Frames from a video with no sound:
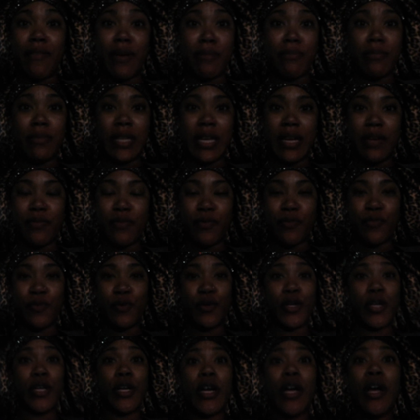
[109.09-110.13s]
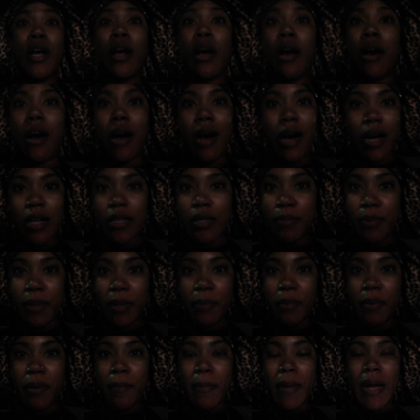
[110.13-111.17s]
I'm thankful for all the
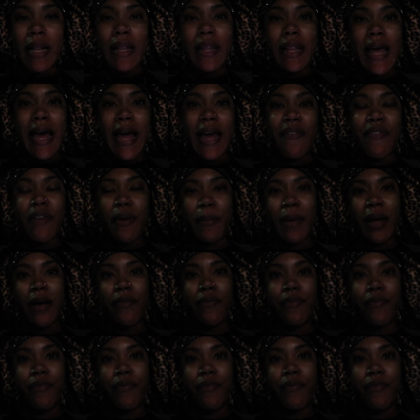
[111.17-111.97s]
people in my life and my